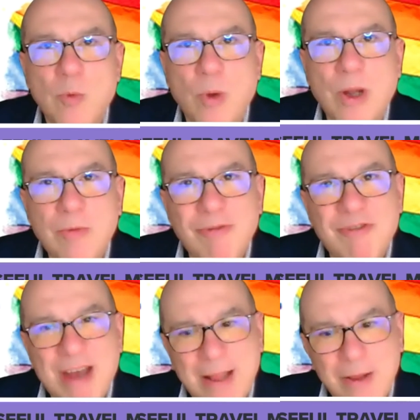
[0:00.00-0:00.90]
what
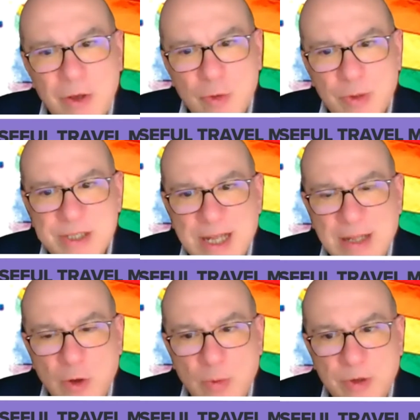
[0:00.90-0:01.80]
value is
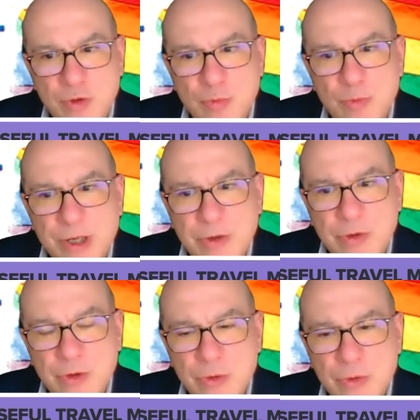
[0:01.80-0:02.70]
that going to bring
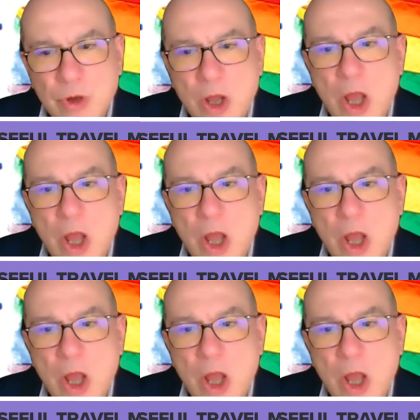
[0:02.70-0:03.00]
to you?